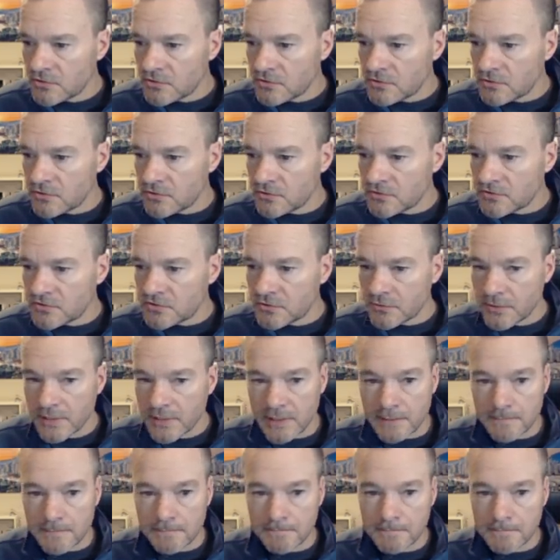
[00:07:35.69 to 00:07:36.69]
to
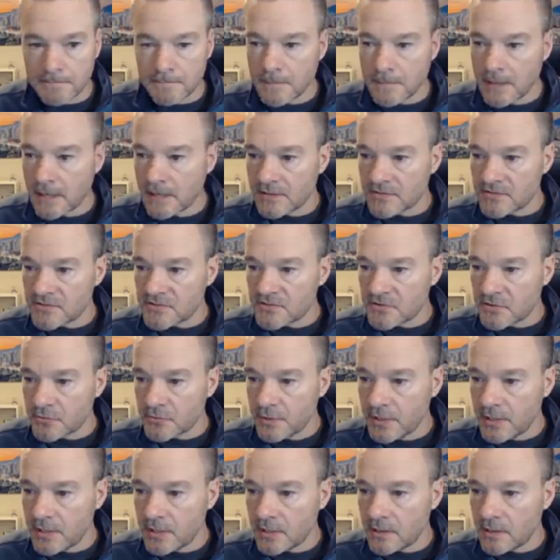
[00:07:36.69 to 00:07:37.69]
screen, and
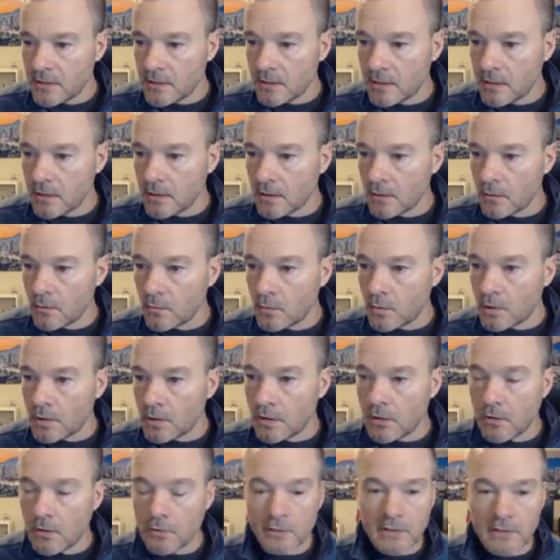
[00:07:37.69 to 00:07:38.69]
screen
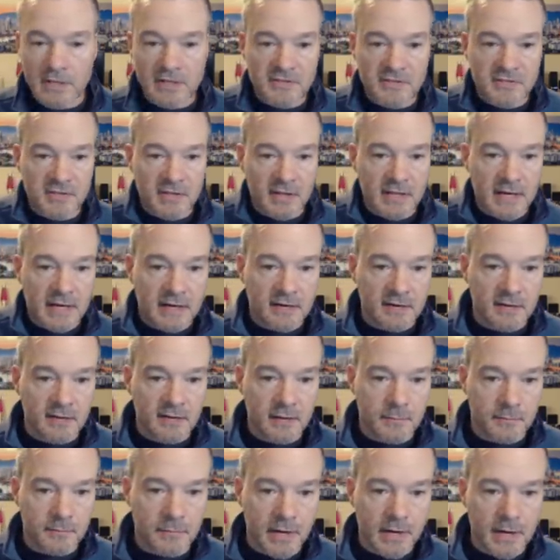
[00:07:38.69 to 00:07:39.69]
will only select
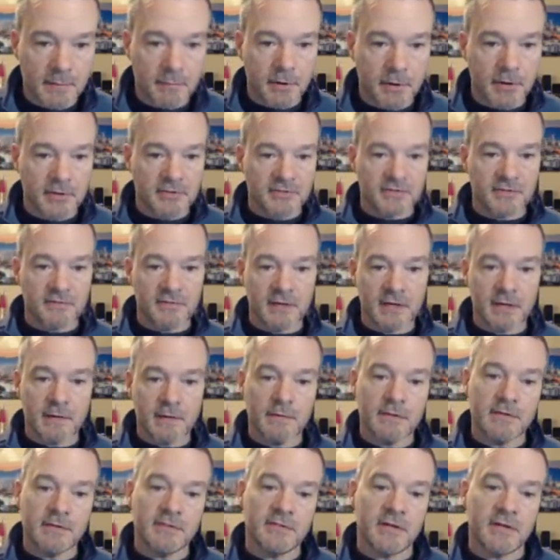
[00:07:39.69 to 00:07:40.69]
the bright parts of the
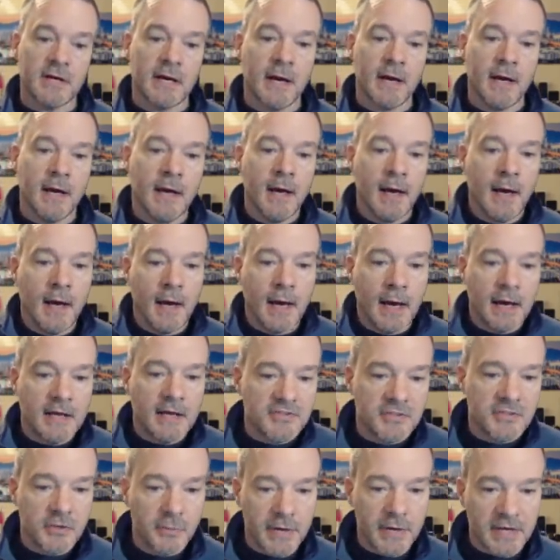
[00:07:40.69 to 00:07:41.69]
image.
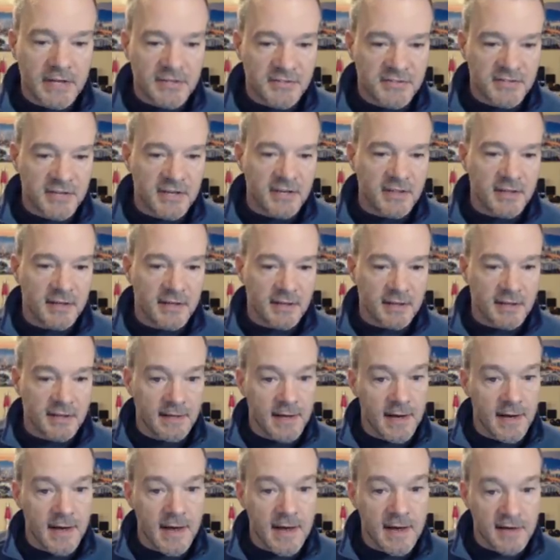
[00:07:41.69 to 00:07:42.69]
And so we can see that,
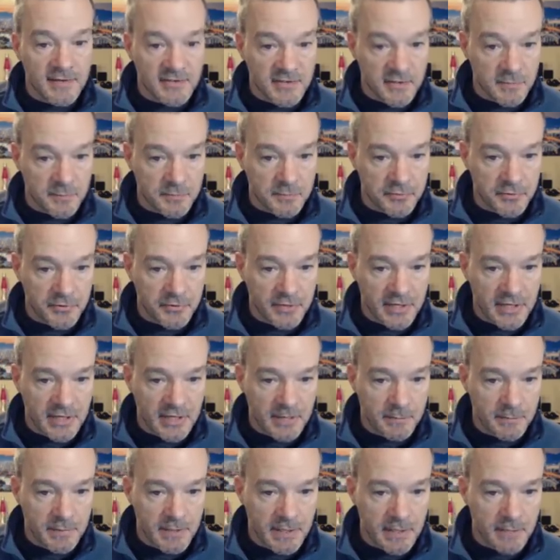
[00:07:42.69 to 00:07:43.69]
yeah, it's a
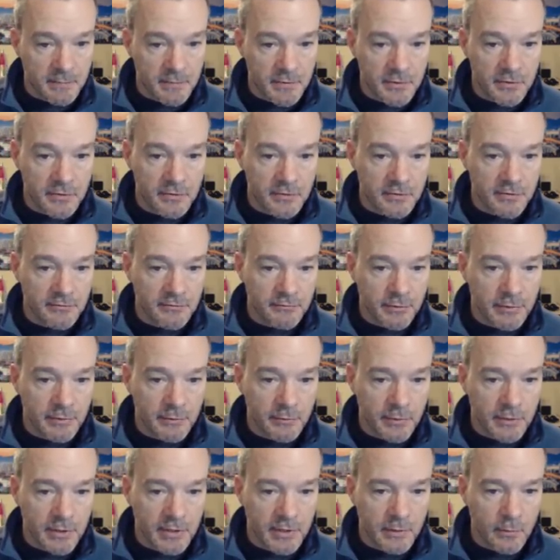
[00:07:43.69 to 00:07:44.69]
pretty big moon. If we
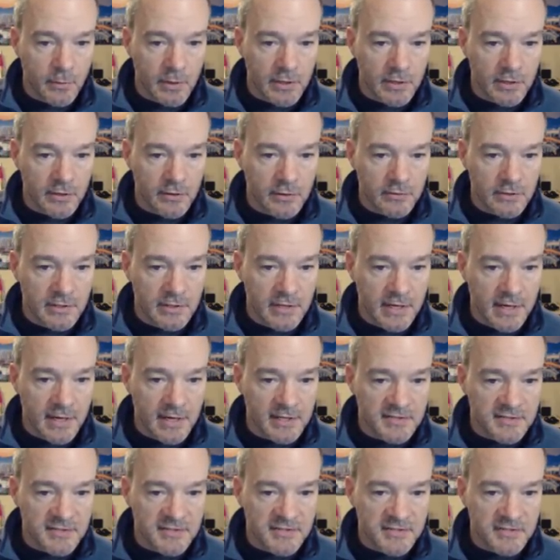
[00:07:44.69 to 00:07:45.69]
really want to go
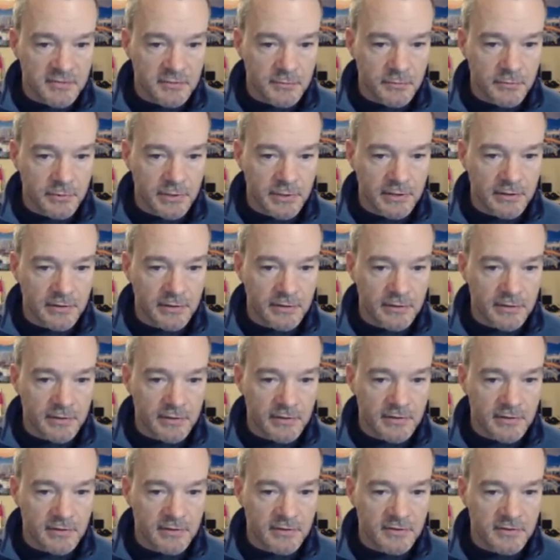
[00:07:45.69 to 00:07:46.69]
nuts, we
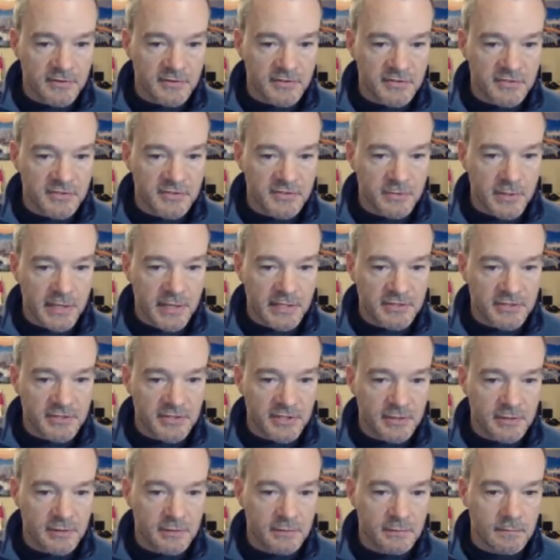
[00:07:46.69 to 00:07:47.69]
could stretch
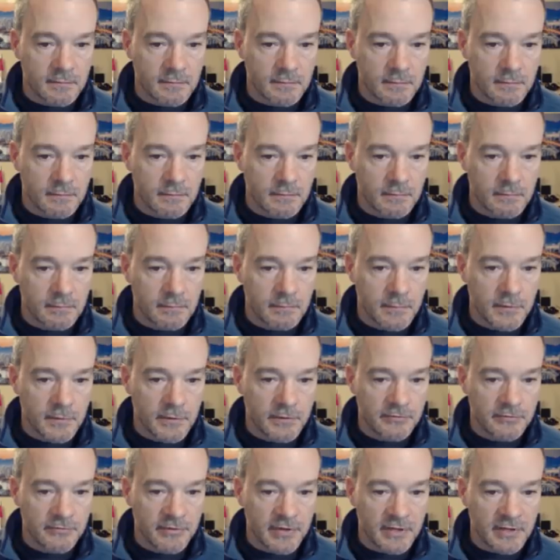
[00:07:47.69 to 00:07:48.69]
it,
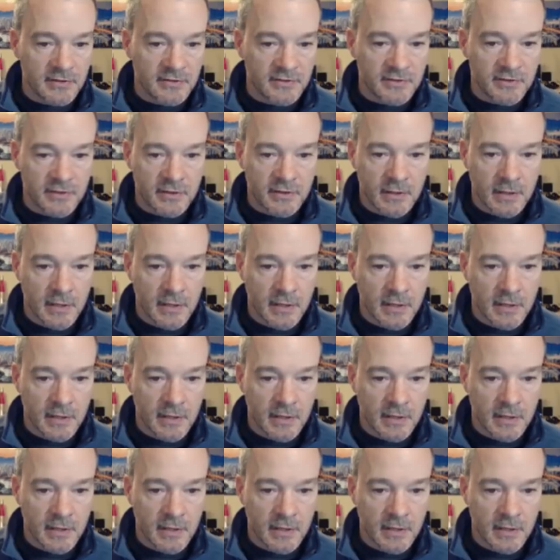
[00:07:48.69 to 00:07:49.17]
move it,